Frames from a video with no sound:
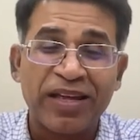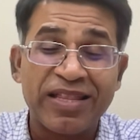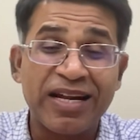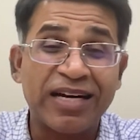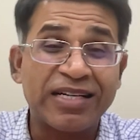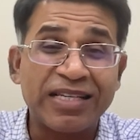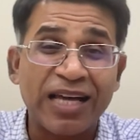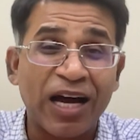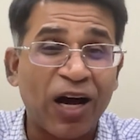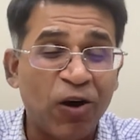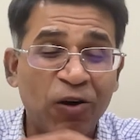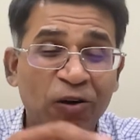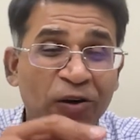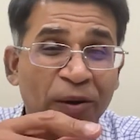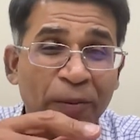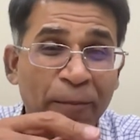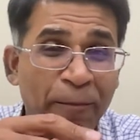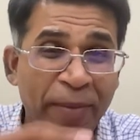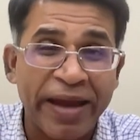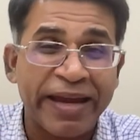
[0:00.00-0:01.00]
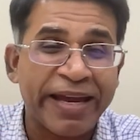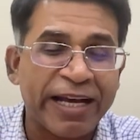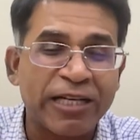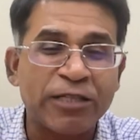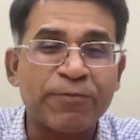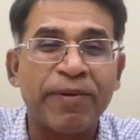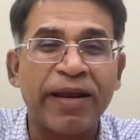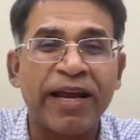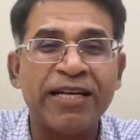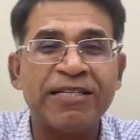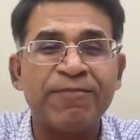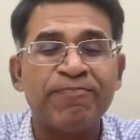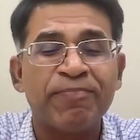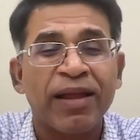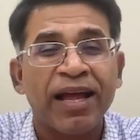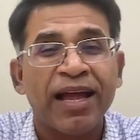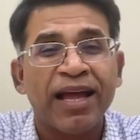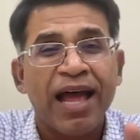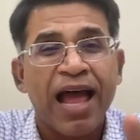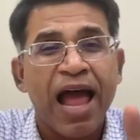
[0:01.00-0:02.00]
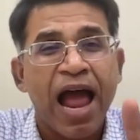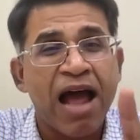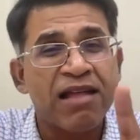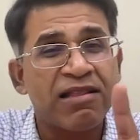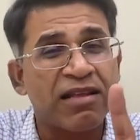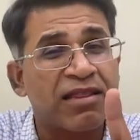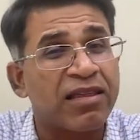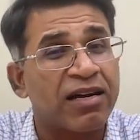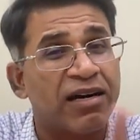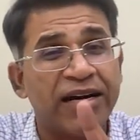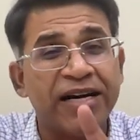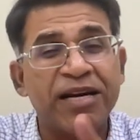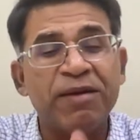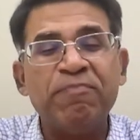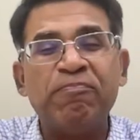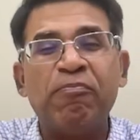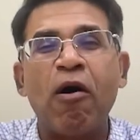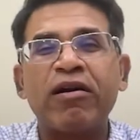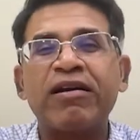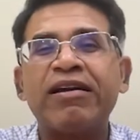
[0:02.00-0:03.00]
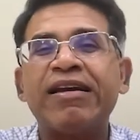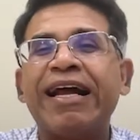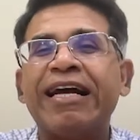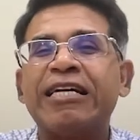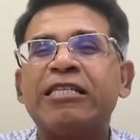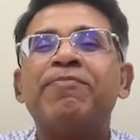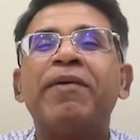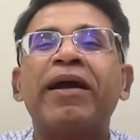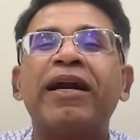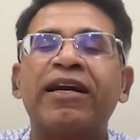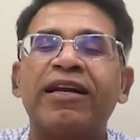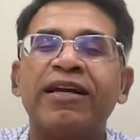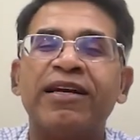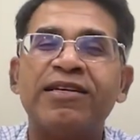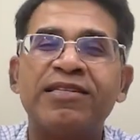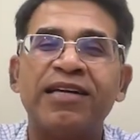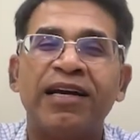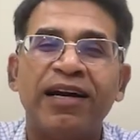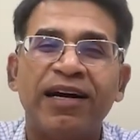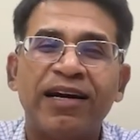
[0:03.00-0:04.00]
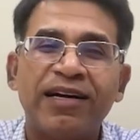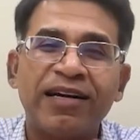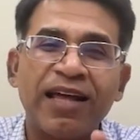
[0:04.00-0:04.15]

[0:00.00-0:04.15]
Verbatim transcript: That's how Penck explains. And the third important aspect is